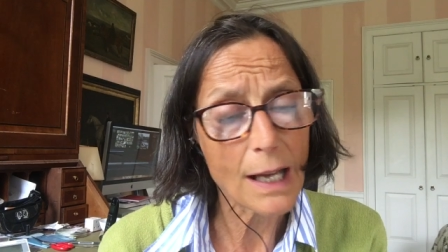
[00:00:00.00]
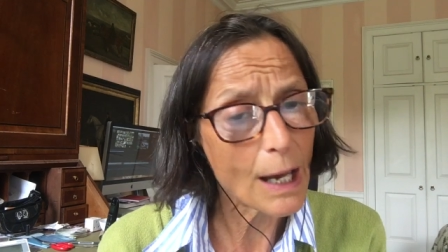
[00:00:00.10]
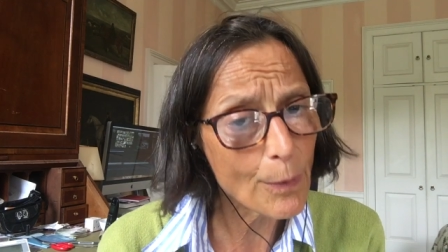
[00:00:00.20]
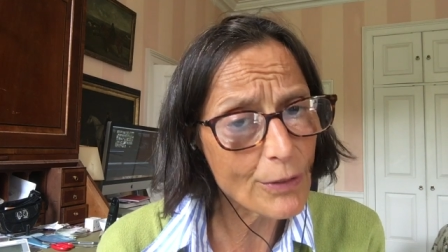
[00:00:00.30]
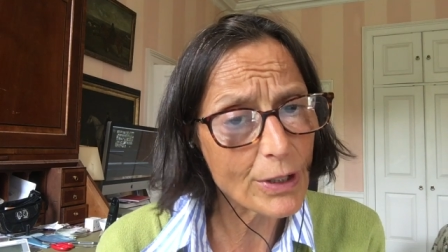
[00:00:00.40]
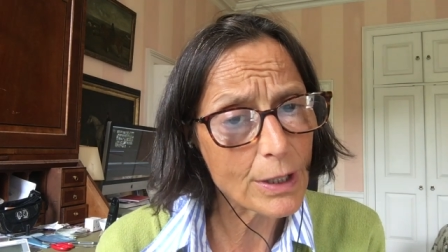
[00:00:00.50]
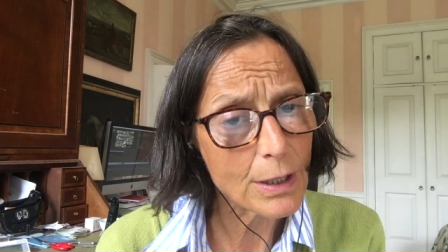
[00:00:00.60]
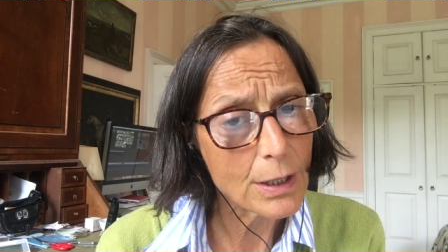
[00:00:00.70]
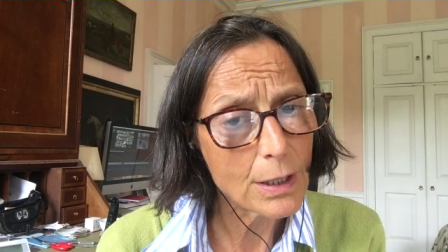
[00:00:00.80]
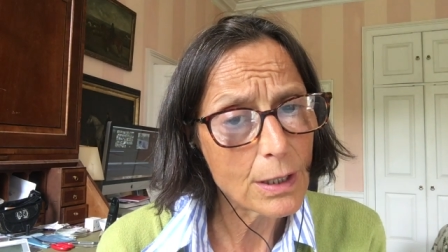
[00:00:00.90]
However,
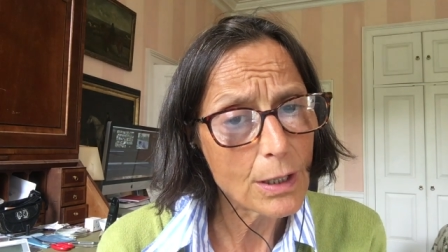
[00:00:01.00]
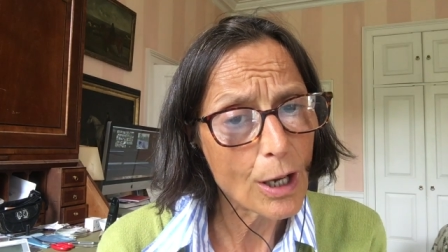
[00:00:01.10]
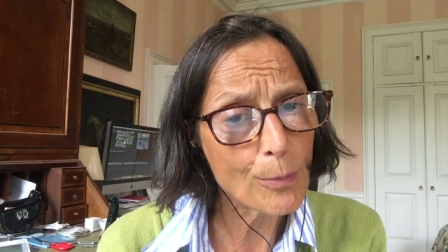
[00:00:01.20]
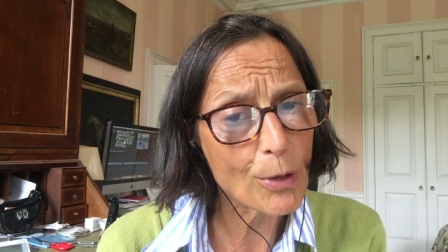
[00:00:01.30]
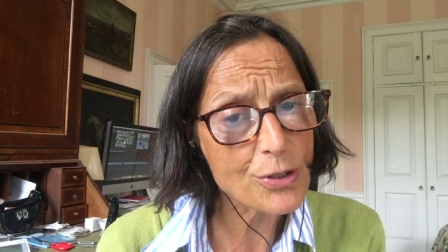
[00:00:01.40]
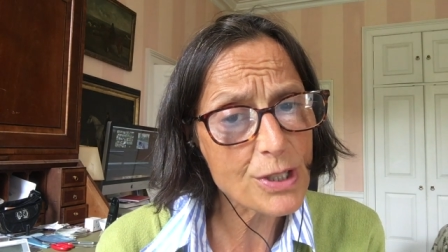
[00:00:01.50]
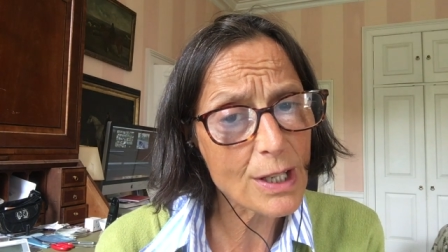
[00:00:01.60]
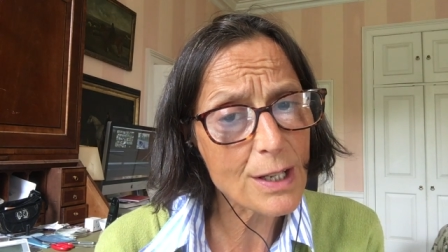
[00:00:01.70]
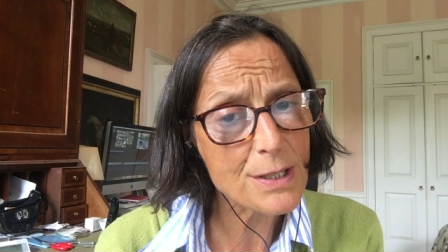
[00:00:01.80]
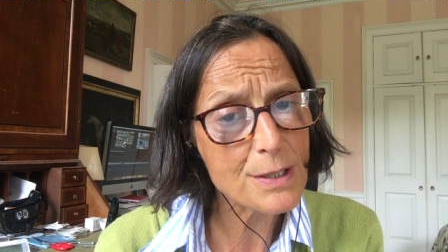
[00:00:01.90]

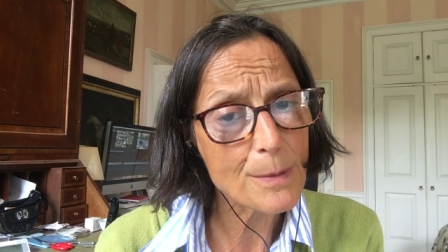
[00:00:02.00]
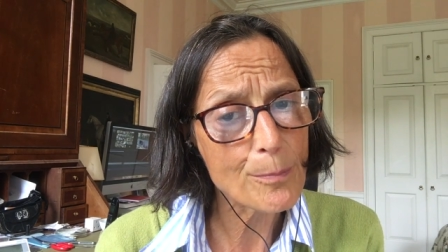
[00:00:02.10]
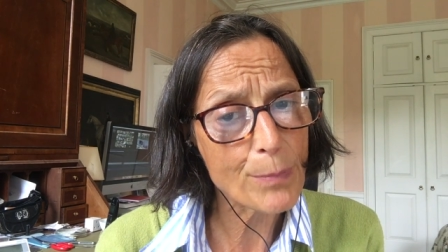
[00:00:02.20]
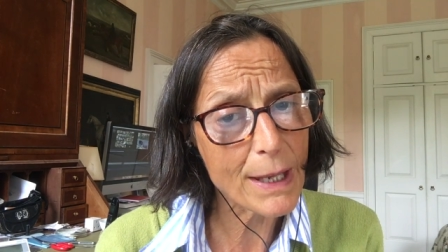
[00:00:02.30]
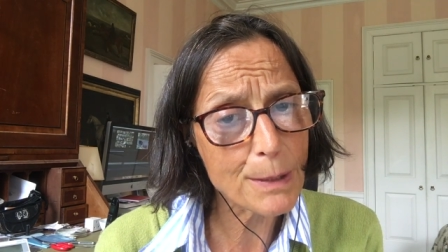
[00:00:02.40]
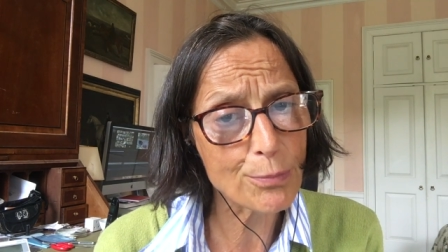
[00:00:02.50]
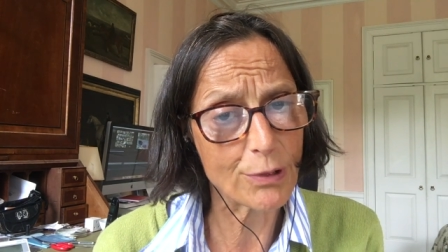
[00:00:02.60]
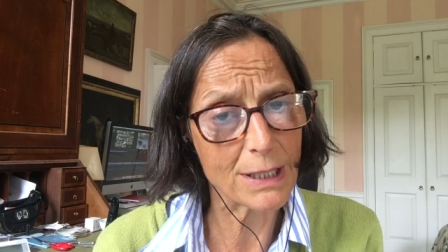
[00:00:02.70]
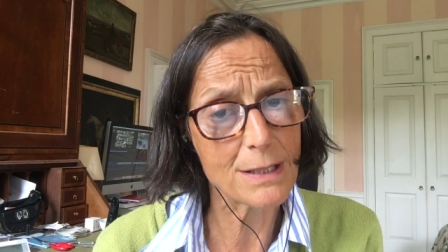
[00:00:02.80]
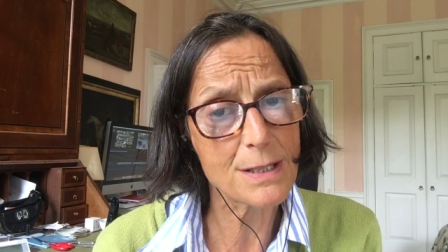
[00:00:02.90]
homogenized pig
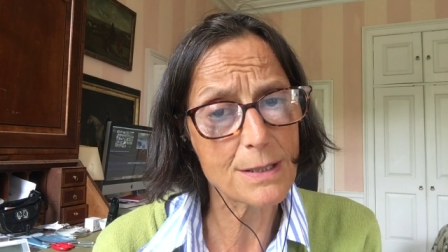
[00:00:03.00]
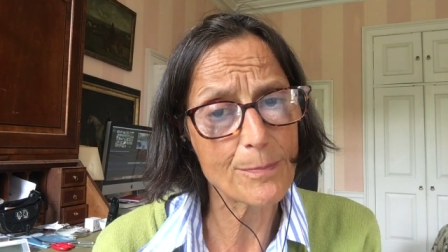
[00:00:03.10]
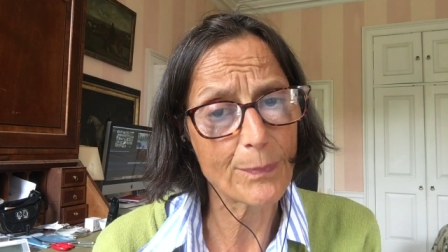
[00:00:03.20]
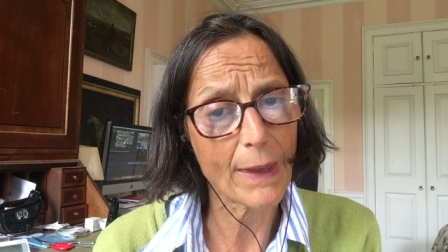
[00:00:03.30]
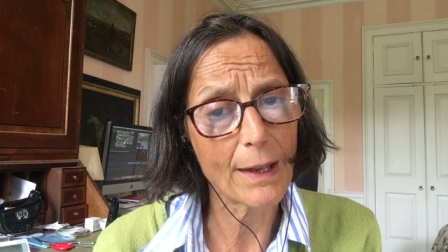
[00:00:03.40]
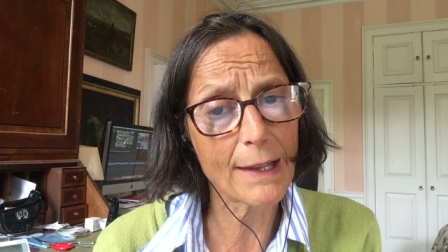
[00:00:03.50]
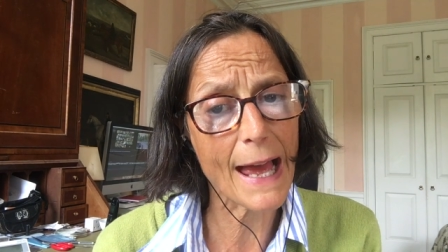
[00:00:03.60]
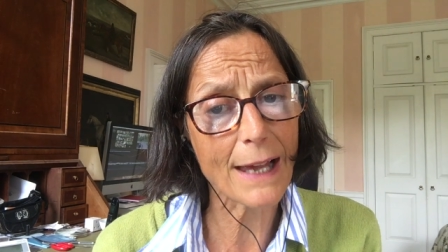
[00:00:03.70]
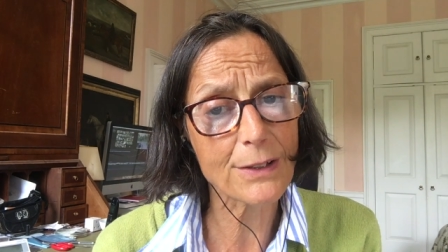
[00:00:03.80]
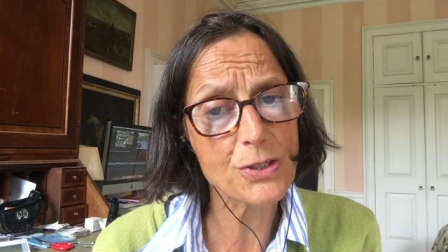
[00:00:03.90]
breeds
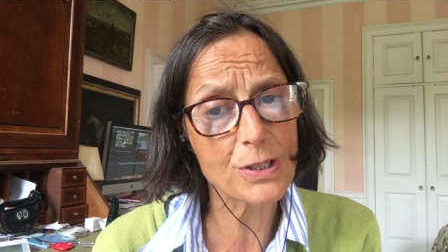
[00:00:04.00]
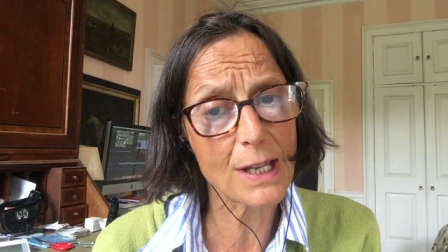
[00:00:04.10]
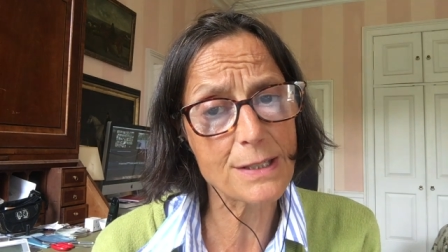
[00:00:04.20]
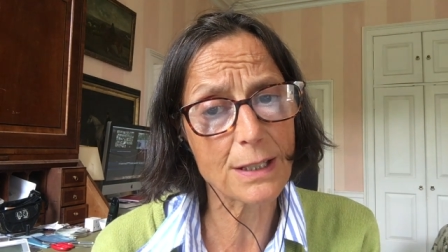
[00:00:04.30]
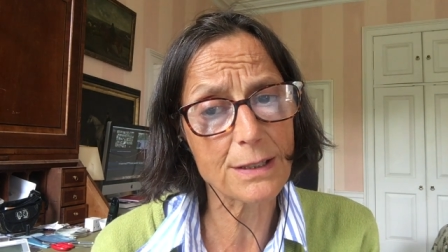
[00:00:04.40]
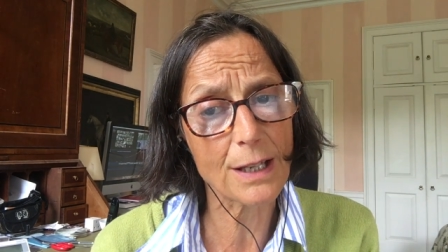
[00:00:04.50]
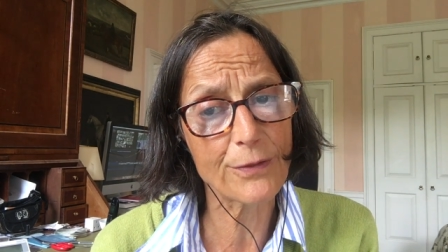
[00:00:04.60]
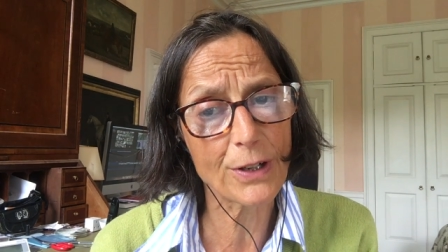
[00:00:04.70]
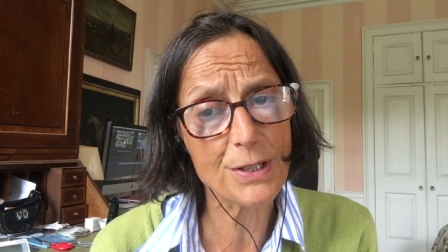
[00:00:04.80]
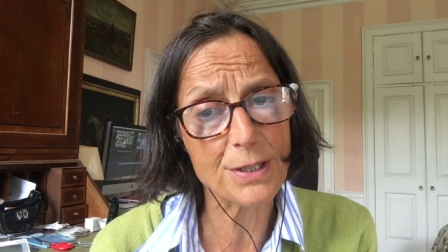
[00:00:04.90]
lack genetic
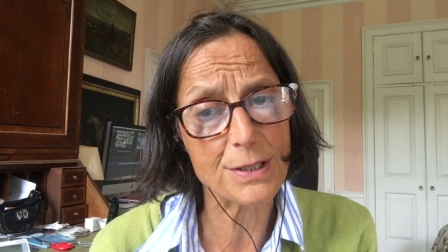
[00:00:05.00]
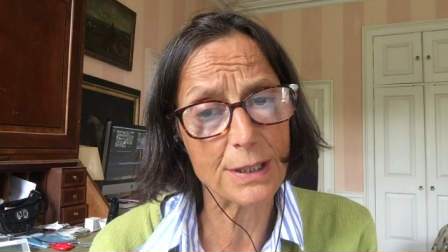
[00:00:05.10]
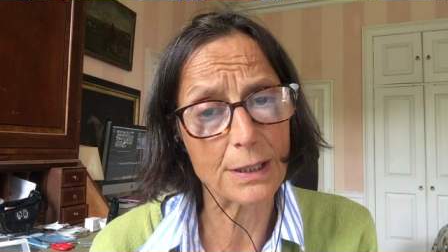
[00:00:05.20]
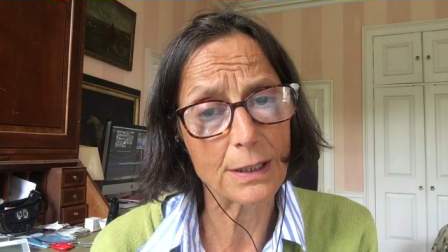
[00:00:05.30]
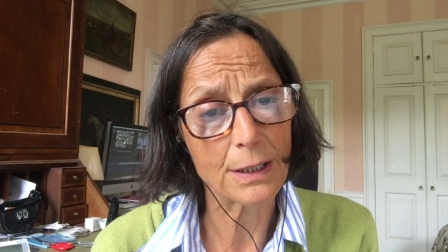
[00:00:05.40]
diversity